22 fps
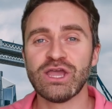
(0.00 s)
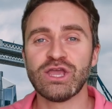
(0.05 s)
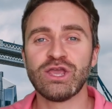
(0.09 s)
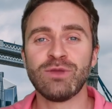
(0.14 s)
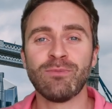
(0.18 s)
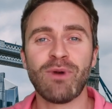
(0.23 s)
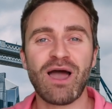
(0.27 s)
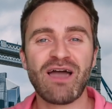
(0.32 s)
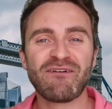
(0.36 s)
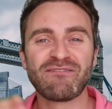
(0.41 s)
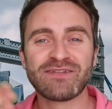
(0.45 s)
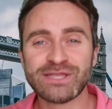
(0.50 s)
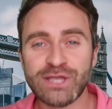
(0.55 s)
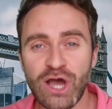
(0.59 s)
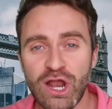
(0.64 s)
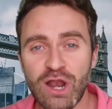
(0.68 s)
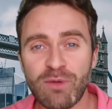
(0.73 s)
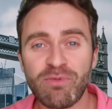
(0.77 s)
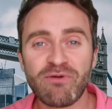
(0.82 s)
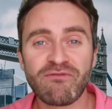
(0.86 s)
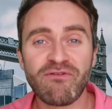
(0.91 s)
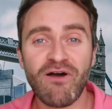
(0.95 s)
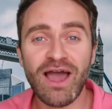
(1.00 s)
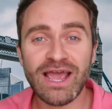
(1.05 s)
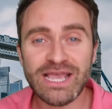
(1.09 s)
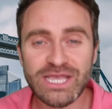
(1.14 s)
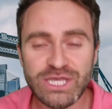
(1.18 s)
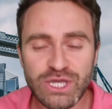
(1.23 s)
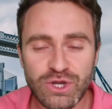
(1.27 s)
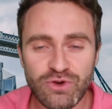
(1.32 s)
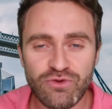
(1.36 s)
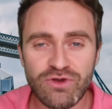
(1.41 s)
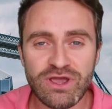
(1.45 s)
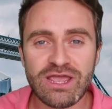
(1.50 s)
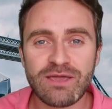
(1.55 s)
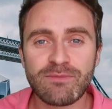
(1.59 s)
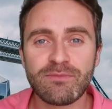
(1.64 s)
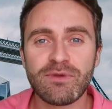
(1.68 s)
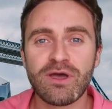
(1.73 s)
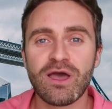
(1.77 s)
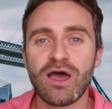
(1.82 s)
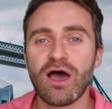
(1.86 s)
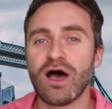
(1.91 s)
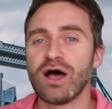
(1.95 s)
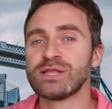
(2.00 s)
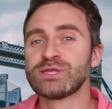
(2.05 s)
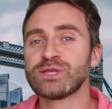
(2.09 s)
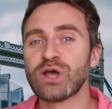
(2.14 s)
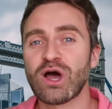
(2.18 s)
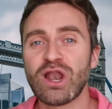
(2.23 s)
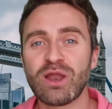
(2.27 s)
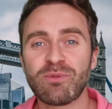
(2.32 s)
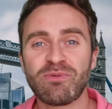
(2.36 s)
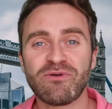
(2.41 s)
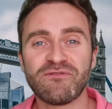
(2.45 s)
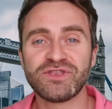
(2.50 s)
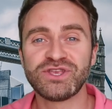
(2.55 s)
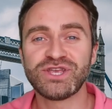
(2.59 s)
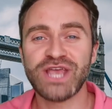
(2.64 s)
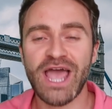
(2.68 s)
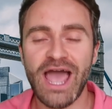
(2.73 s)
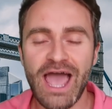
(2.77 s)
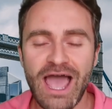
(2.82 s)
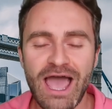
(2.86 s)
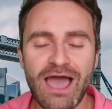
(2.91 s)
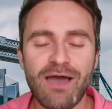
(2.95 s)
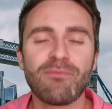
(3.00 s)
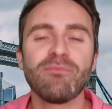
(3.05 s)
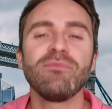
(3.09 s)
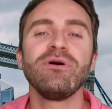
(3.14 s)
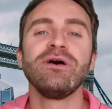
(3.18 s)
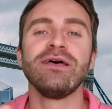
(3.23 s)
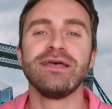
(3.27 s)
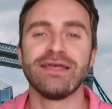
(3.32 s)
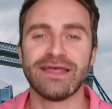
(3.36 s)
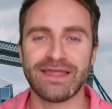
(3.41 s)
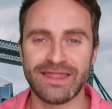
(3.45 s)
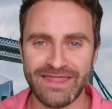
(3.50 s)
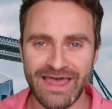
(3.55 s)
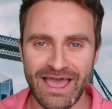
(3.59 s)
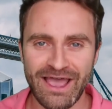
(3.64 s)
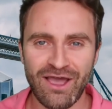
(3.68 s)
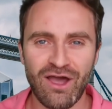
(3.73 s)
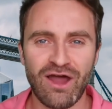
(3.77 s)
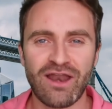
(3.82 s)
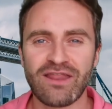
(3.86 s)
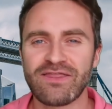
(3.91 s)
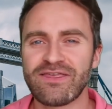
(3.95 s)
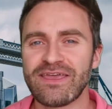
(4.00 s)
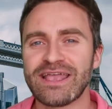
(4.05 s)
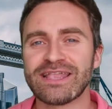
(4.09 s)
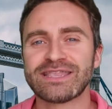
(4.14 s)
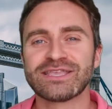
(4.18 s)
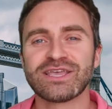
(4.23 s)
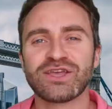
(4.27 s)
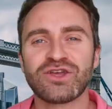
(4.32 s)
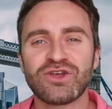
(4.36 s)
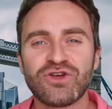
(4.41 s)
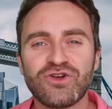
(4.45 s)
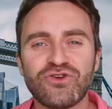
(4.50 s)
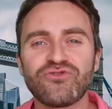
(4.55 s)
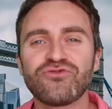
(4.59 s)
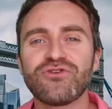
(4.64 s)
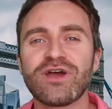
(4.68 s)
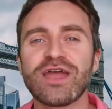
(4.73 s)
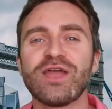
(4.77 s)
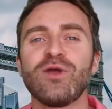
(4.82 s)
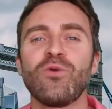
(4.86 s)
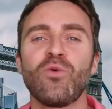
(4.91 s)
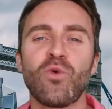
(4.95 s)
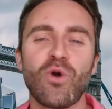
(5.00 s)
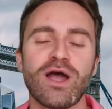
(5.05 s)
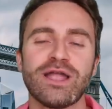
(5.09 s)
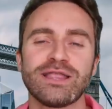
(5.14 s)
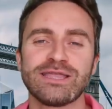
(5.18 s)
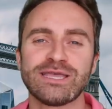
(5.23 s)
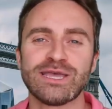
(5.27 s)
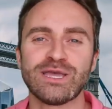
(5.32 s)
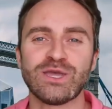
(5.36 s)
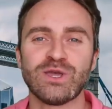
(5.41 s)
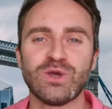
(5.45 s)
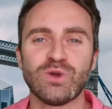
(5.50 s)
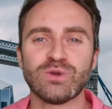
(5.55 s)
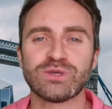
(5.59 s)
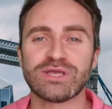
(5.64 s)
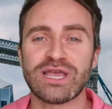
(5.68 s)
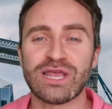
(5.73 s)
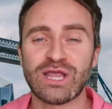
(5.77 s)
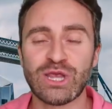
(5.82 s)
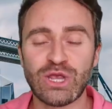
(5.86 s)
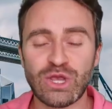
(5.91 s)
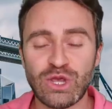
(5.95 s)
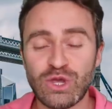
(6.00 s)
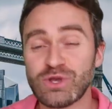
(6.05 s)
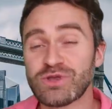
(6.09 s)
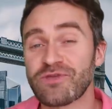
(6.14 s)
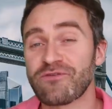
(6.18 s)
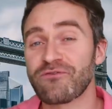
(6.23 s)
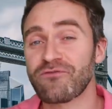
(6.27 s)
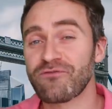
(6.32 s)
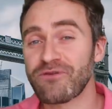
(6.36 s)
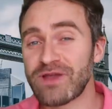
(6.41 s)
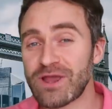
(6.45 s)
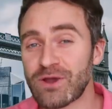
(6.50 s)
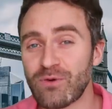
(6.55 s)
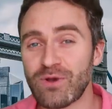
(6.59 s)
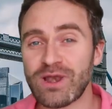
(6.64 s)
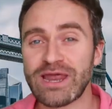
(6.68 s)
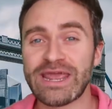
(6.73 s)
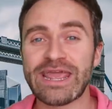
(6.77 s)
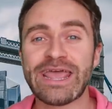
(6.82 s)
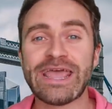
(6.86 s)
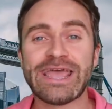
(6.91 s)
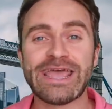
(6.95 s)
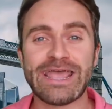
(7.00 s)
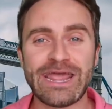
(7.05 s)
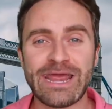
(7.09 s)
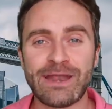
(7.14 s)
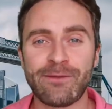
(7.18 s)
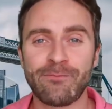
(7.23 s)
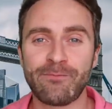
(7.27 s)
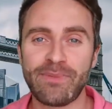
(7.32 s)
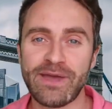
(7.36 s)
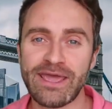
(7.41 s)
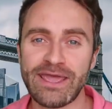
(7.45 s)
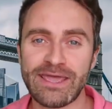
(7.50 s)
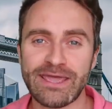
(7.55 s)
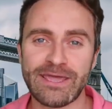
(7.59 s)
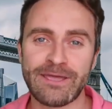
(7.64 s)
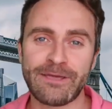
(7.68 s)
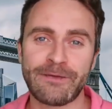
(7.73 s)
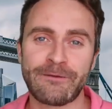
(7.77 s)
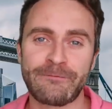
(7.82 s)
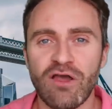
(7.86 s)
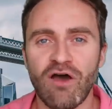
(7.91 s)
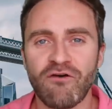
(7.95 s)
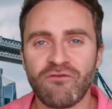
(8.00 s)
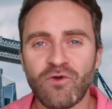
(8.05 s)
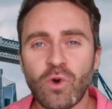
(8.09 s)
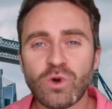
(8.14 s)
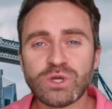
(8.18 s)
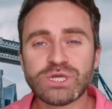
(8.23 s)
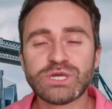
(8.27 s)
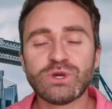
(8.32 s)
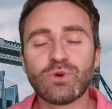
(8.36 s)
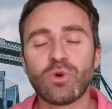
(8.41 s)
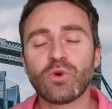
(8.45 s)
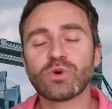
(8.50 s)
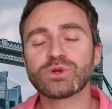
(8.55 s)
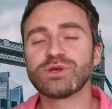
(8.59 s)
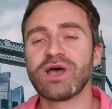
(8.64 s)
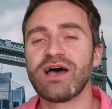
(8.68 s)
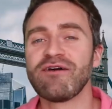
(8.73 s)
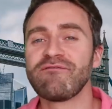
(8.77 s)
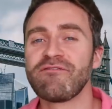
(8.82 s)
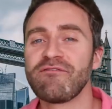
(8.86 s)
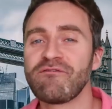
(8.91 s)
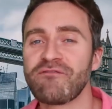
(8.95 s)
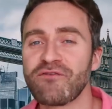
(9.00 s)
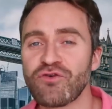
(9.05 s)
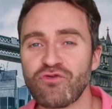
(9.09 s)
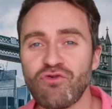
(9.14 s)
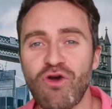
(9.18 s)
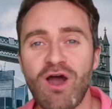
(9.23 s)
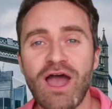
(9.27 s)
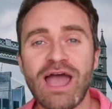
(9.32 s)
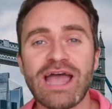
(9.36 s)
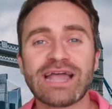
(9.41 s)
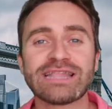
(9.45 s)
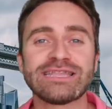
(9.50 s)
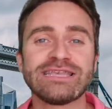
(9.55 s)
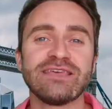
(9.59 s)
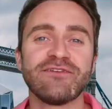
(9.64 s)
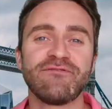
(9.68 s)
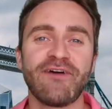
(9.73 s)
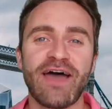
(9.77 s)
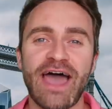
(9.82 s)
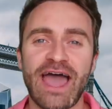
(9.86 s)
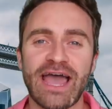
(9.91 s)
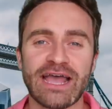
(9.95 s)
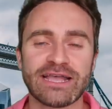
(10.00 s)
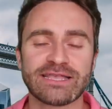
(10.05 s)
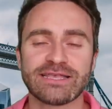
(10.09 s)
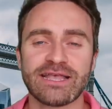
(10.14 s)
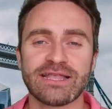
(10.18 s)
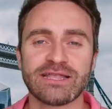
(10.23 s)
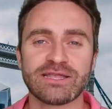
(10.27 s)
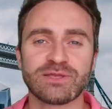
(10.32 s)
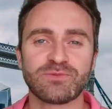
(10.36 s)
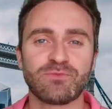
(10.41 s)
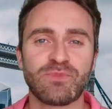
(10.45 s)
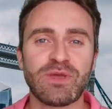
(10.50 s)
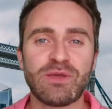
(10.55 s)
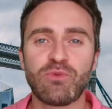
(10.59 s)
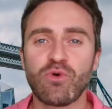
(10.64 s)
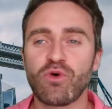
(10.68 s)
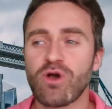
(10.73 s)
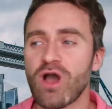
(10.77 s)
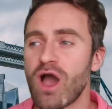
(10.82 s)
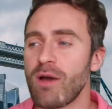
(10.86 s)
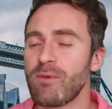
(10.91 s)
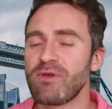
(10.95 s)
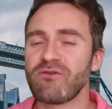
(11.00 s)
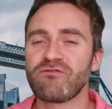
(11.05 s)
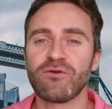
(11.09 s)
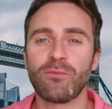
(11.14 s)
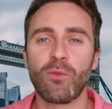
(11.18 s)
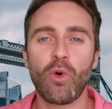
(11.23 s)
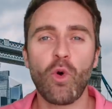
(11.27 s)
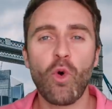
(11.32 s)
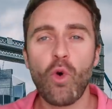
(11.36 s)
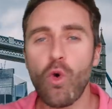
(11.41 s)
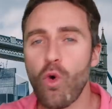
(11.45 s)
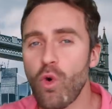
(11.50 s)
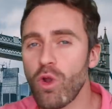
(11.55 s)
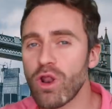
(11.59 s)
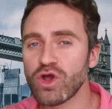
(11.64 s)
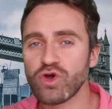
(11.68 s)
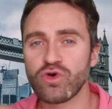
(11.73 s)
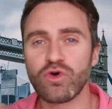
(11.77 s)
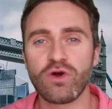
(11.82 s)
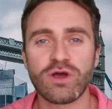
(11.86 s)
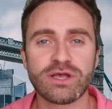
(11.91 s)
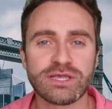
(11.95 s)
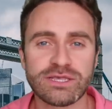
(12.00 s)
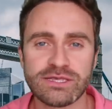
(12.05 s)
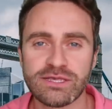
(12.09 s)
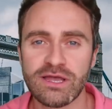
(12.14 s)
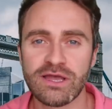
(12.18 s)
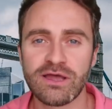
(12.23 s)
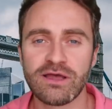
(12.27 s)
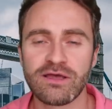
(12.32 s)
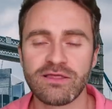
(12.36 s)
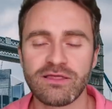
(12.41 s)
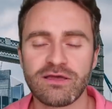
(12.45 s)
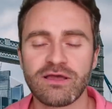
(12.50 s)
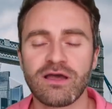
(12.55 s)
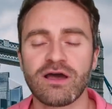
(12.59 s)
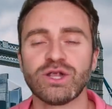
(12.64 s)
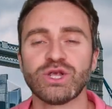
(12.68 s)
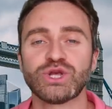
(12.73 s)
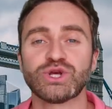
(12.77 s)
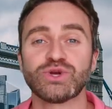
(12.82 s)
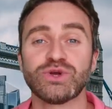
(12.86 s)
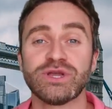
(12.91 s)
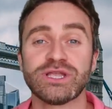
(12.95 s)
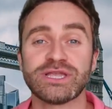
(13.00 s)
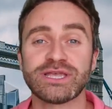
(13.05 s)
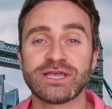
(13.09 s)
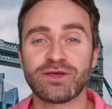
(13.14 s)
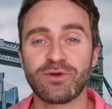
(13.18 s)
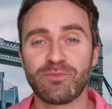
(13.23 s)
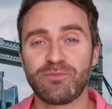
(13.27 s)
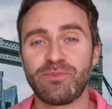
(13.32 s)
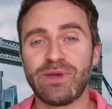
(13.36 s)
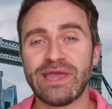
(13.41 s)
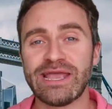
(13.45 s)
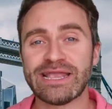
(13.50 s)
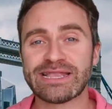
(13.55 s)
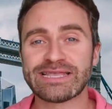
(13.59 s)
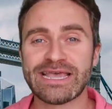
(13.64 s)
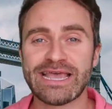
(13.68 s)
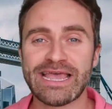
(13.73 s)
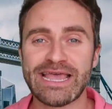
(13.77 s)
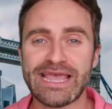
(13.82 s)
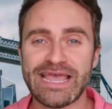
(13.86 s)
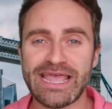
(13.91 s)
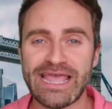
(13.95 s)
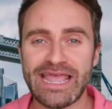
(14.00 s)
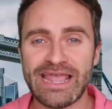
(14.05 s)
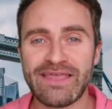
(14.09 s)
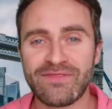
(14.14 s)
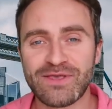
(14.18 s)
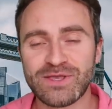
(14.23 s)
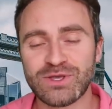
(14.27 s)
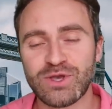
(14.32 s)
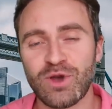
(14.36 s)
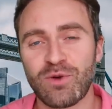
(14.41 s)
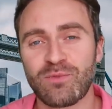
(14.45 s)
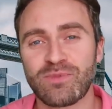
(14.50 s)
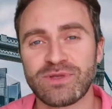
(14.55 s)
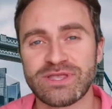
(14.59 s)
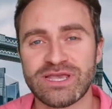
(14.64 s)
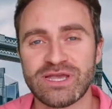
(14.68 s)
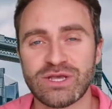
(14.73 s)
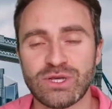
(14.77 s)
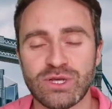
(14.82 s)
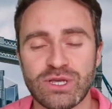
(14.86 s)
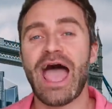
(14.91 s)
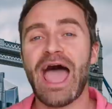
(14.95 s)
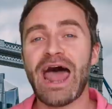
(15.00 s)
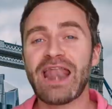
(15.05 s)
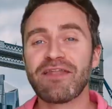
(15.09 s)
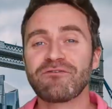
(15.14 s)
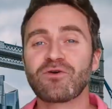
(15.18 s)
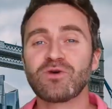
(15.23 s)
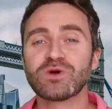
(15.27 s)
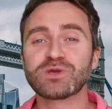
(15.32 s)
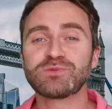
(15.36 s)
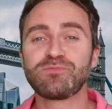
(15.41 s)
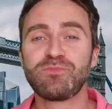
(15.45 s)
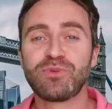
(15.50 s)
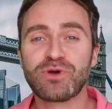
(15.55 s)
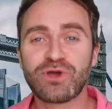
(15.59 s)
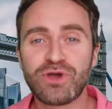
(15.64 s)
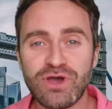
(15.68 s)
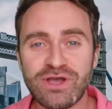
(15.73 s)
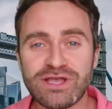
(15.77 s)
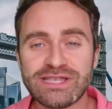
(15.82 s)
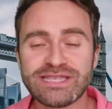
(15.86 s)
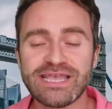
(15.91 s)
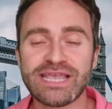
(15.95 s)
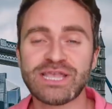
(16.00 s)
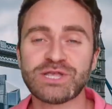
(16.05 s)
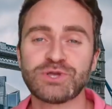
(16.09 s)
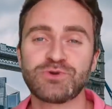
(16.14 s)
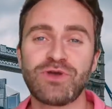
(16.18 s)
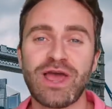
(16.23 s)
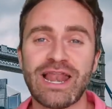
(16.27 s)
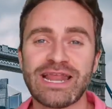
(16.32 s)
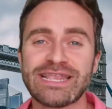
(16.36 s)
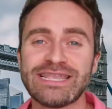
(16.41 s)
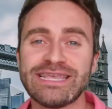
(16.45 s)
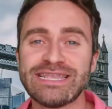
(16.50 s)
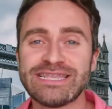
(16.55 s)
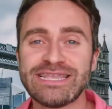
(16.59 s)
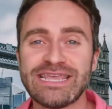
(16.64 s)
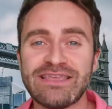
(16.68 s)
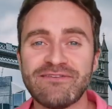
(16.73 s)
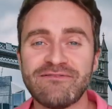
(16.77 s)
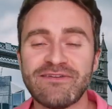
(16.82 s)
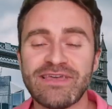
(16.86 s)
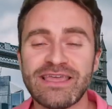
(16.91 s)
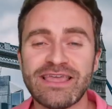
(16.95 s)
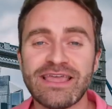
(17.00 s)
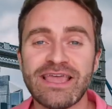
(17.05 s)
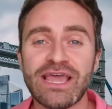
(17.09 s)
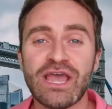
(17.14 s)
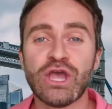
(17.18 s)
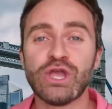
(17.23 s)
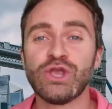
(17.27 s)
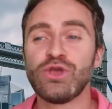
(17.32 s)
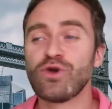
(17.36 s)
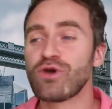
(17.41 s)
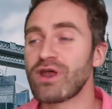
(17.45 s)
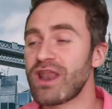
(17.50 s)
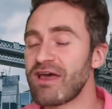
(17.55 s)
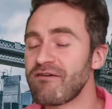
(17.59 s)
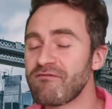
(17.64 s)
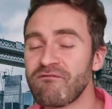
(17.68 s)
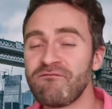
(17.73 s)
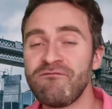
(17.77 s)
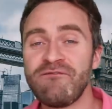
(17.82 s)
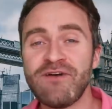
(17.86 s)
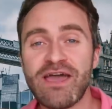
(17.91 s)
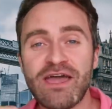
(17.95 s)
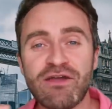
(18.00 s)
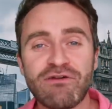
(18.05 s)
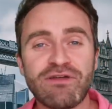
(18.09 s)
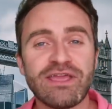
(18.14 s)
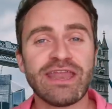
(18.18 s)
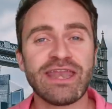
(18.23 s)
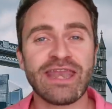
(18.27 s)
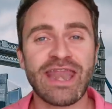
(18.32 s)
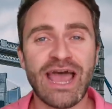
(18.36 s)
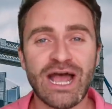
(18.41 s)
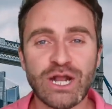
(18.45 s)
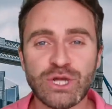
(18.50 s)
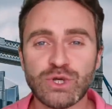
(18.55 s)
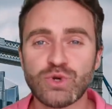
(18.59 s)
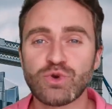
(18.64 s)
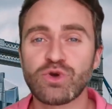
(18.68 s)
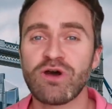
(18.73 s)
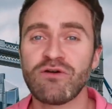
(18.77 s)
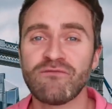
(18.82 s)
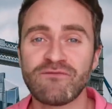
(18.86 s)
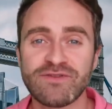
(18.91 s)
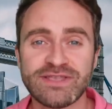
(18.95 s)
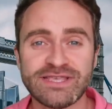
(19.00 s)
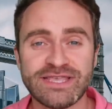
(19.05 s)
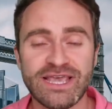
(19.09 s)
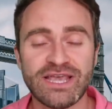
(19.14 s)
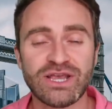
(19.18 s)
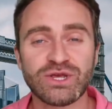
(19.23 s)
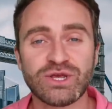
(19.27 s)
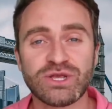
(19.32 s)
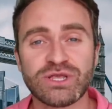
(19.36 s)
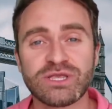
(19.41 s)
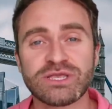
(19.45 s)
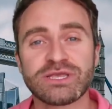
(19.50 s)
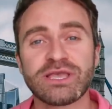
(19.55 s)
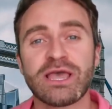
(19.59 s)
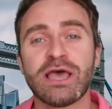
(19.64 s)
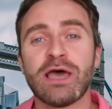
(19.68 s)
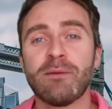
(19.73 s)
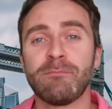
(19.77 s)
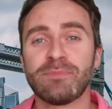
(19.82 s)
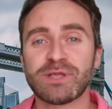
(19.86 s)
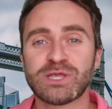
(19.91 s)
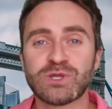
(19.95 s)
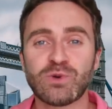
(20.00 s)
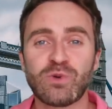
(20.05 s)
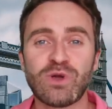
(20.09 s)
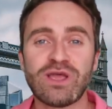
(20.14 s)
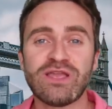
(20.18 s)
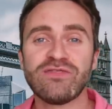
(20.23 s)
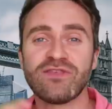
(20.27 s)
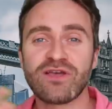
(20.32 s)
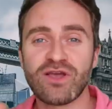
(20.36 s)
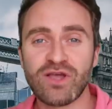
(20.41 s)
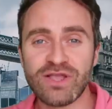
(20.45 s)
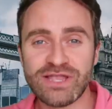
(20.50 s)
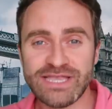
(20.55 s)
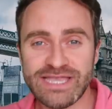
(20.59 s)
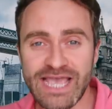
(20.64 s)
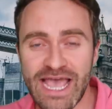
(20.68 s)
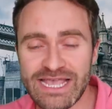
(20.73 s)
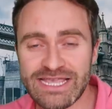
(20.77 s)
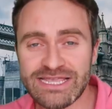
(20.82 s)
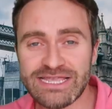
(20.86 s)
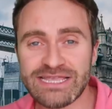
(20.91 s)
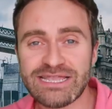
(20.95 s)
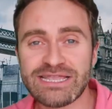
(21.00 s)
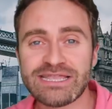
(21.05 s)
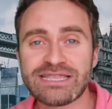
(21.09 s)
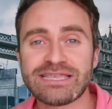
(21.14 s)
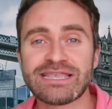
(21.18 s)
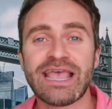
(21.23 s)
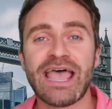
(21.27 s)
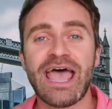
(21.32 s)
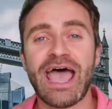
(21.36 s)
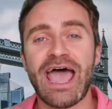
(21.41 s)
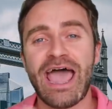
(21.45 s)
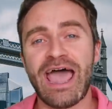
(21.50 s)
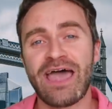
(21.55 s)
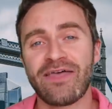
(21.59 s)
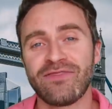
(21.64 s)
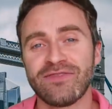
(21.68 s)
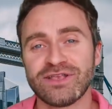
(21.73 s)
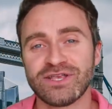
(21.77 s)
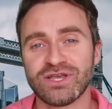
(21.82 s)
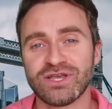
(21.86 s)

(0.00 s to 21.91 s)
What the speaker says: You might have a dollop of ice cream, a dollop of jam, that kind of thing. It's a great word to use and used frequently in baking. Of course, you also have a variety of accents, people coming from all across the country to compete in this competition. And of course, because it's reality TV, you're going to have very natural conversations between the contestants and the